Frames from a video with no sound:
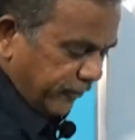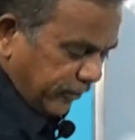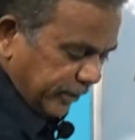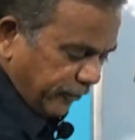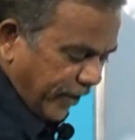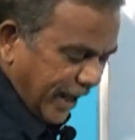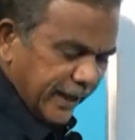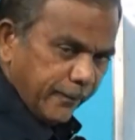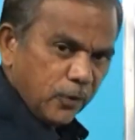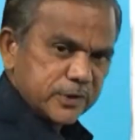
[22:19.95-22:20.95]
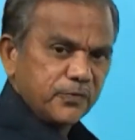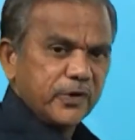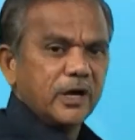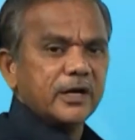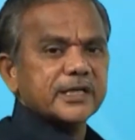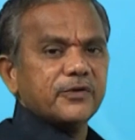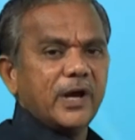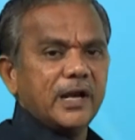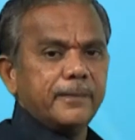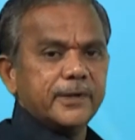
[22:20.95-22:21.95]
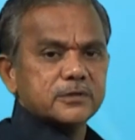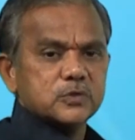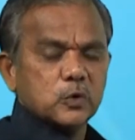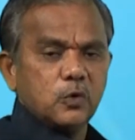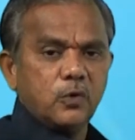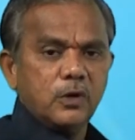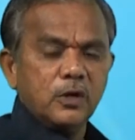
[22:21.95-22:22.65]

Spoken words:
are coming from the valley portion, we call it as a valley breeze.